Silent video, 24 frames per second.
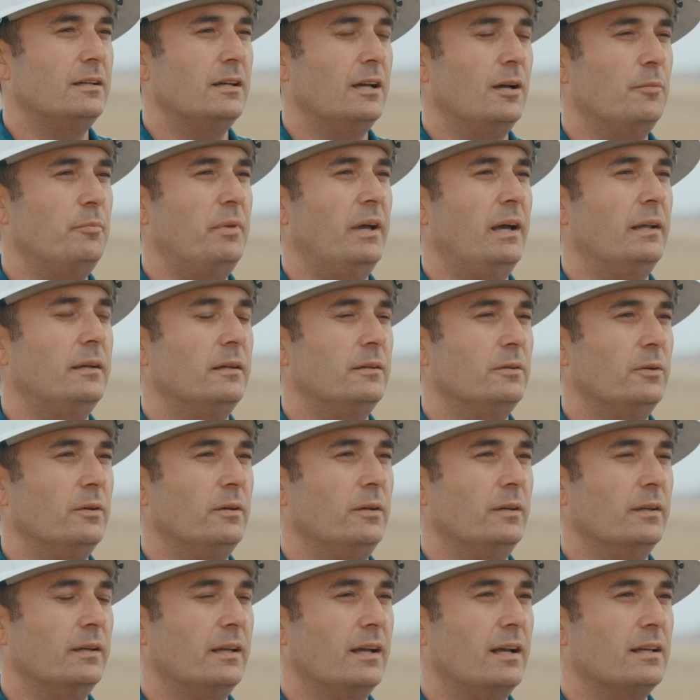abandoned
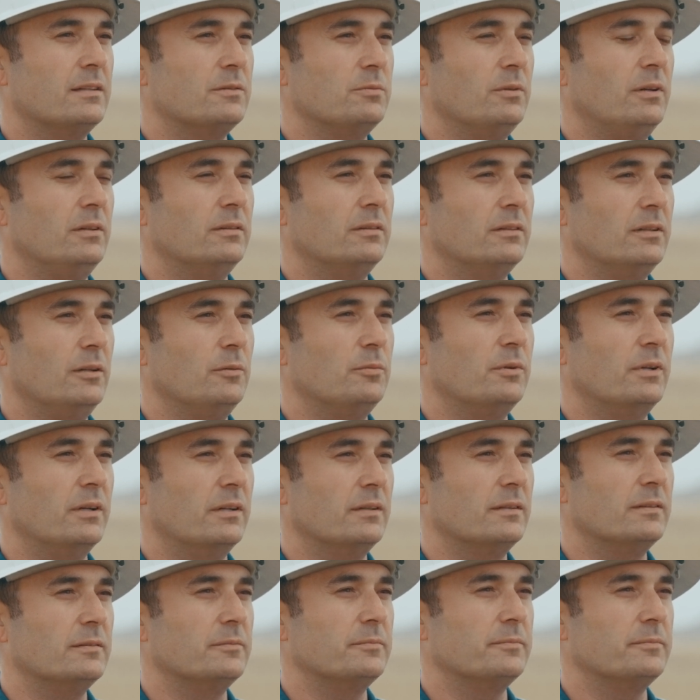oil and gas wells in Alberta.